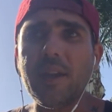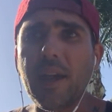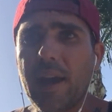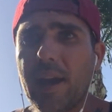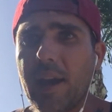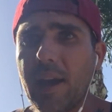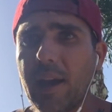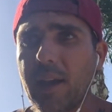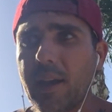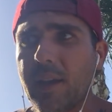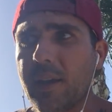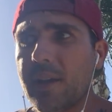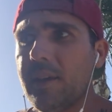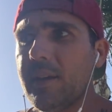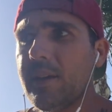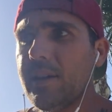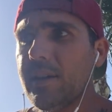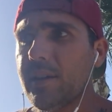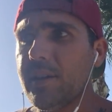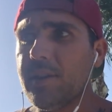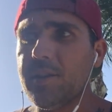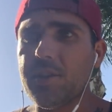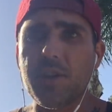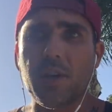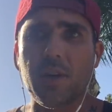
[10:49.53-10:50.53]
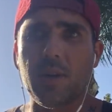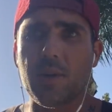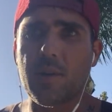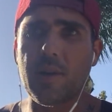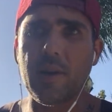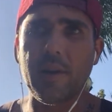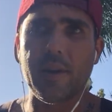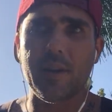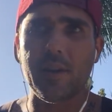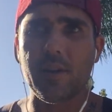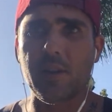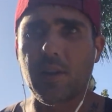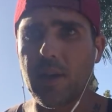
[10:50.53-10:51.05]
day, he's
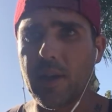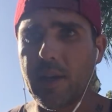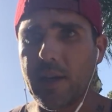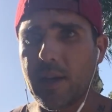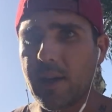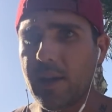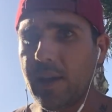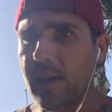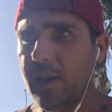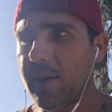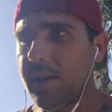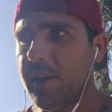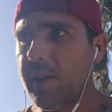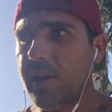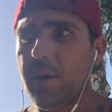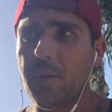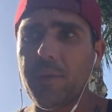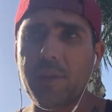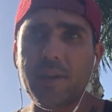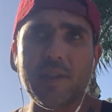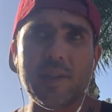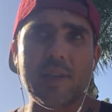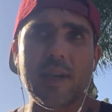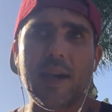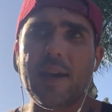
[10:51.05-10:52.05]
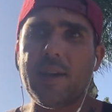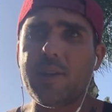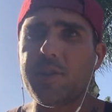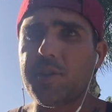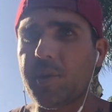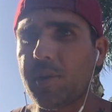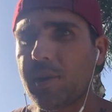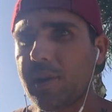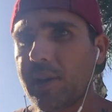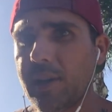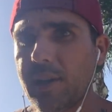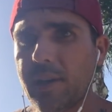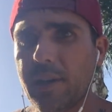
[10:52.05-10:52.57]
already like, you know, these guys
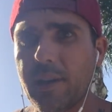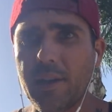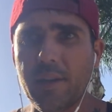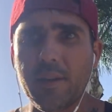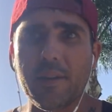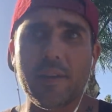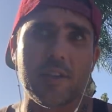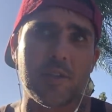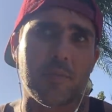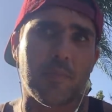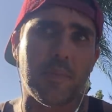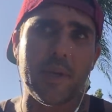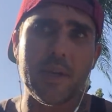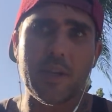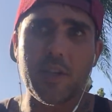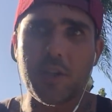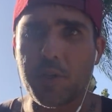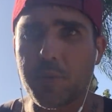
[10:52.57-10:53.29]
are eating these big